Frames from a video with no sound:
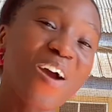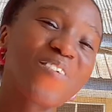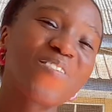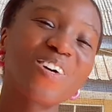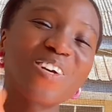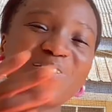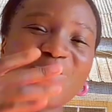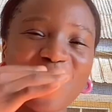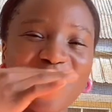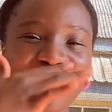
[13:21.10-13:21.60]

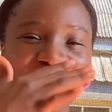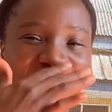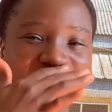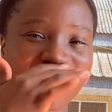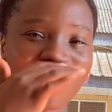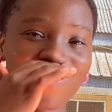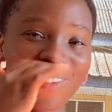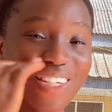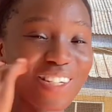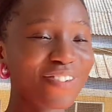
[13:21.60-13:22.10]
One of my
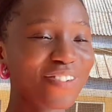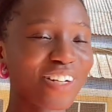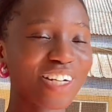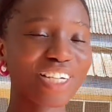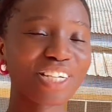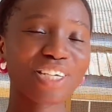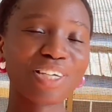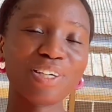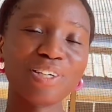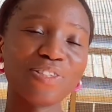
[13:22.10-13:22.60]
friends made a very
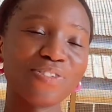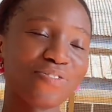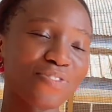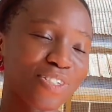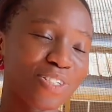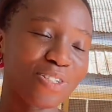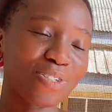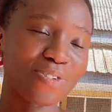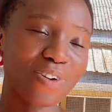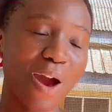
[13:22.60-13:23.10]
cute
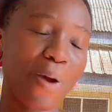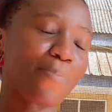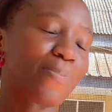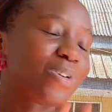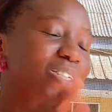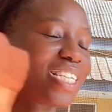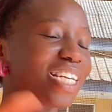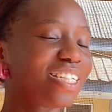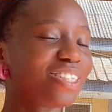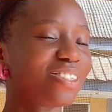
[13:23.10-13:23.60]
video. I
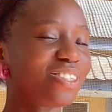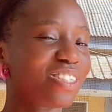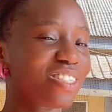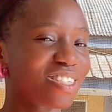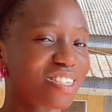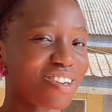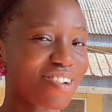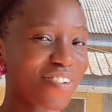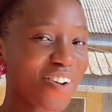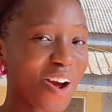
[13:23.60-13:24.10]
posted it on
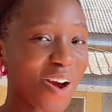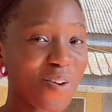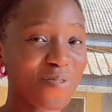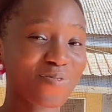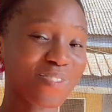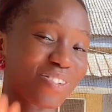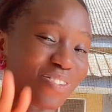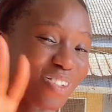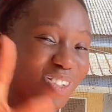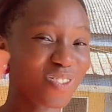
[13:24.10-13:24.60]
Instagram.
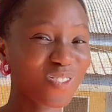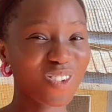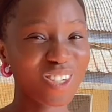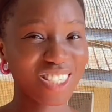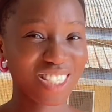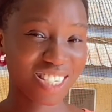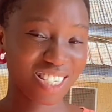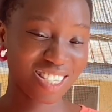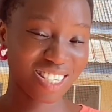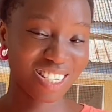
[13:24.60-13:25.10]
If you want
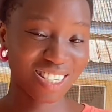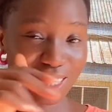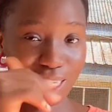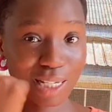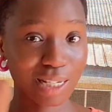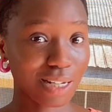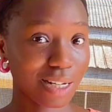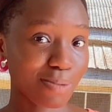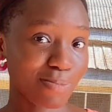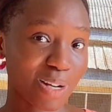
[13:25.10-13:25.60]
to see it,
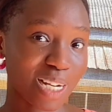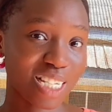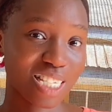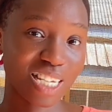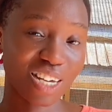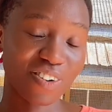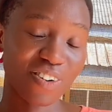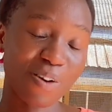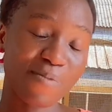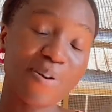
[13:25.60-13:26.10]
go on my
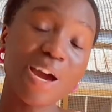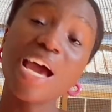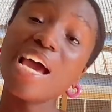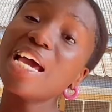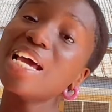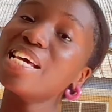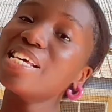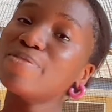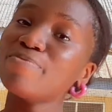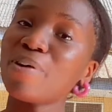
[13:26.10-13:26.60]
Instagram.
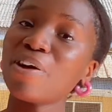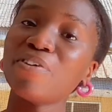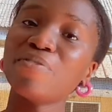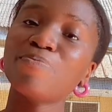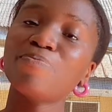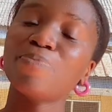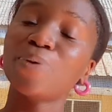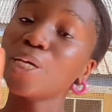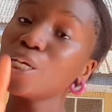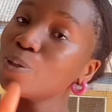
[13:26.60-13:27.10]
It's my
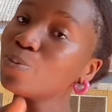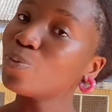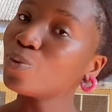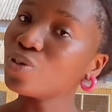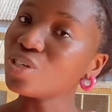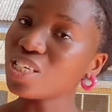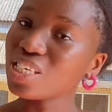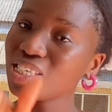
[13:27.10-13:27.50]
pin post.